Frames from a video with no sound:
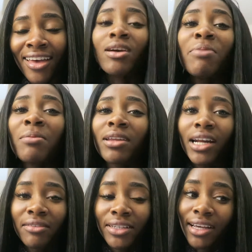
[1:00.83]
Okay, probably
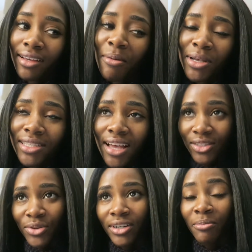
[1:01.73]
not every day, I'm
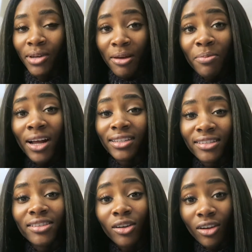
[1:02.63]
exaggerating, but I
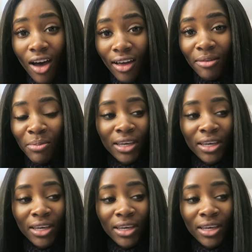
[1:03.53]
practiced a lot